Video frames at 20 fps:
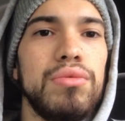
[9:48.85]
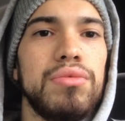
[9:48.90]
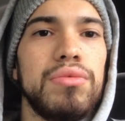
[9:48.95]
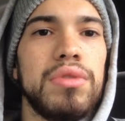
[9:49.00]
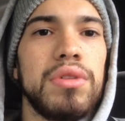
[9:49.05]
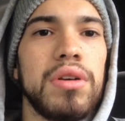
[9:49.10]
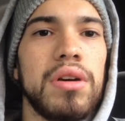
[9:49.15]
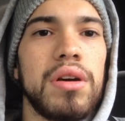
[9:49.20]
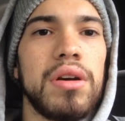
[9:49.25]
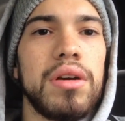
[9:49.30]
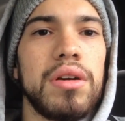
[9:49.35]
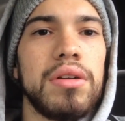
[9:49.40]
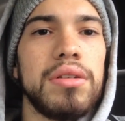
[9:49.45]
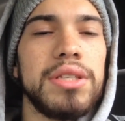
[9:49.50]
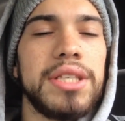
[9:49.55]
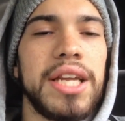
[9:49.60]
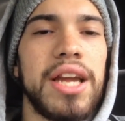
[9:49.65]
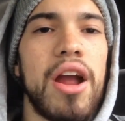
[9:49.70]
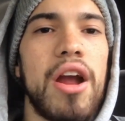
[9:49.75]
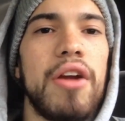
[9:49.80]

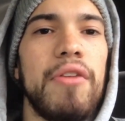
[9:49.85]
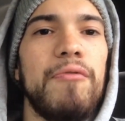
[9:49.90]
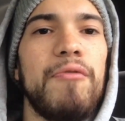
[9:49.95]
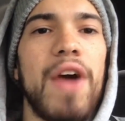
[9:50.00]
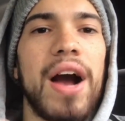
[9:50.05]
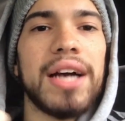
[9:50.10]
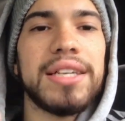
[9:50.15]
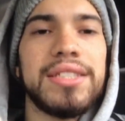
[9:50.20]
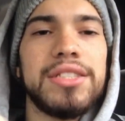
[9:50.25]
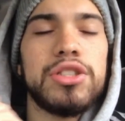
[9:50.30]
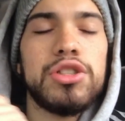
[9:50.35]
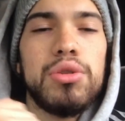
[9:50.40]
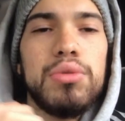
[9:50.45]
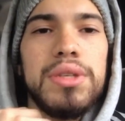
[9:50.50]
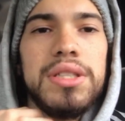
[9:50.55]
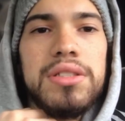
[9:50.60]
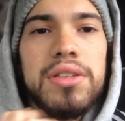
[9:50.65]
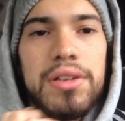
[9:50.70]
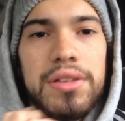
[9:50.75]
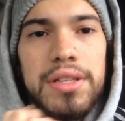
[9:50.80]
De'Aaron Fox has shown
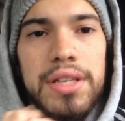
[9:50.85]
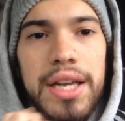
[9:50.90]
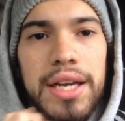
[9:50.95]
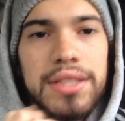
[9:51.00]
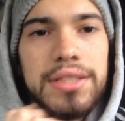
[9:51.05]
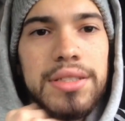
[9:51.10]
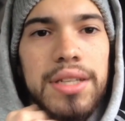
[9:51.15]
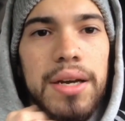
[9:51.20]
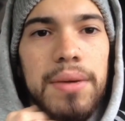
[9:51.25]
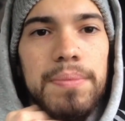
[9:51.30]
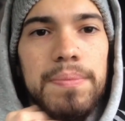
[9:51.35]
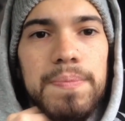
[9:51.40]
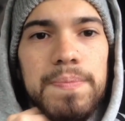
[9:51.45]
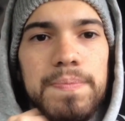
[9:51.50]
he took him the next step.